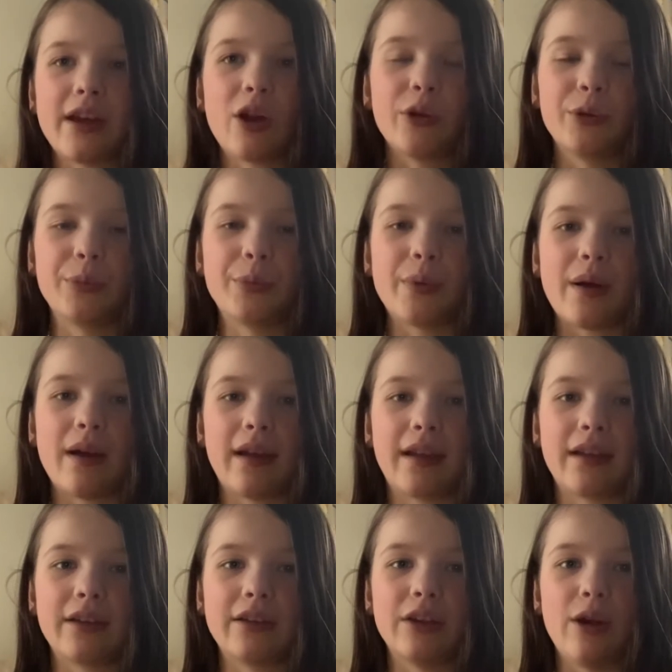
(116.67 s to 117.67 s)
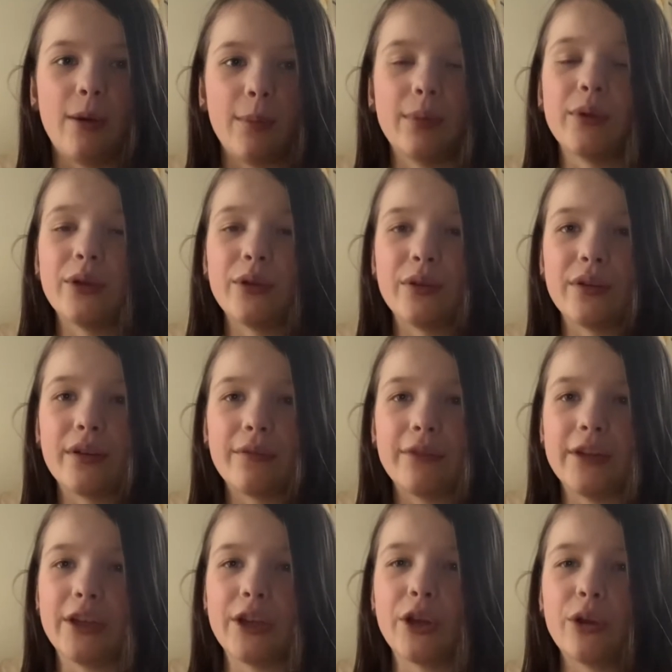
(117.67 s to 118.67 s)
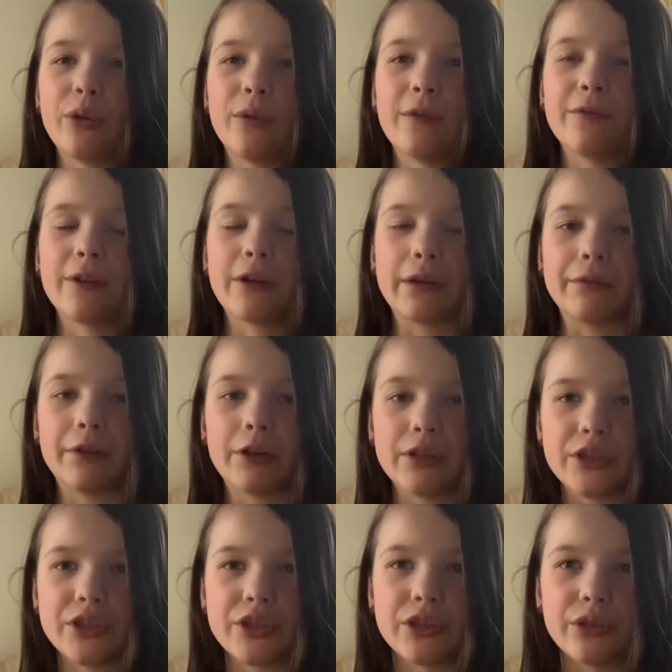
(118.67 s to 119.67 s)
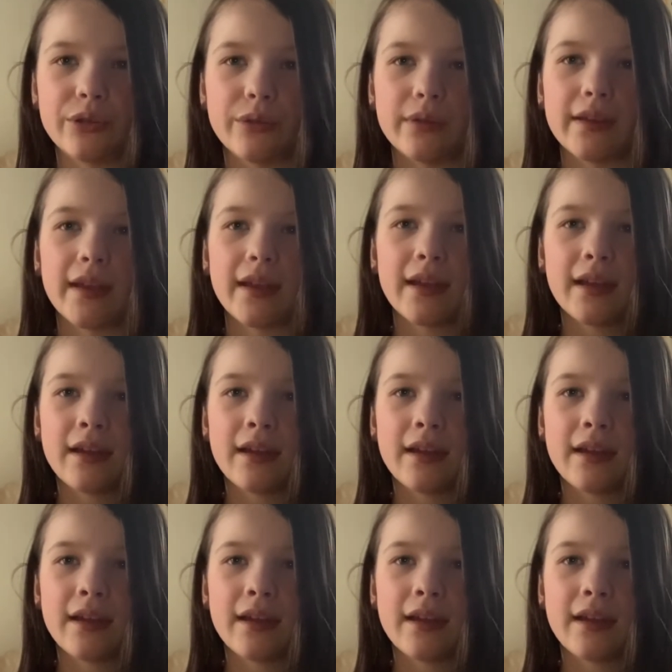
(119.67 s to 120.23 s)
hope I can upload a video very, very soon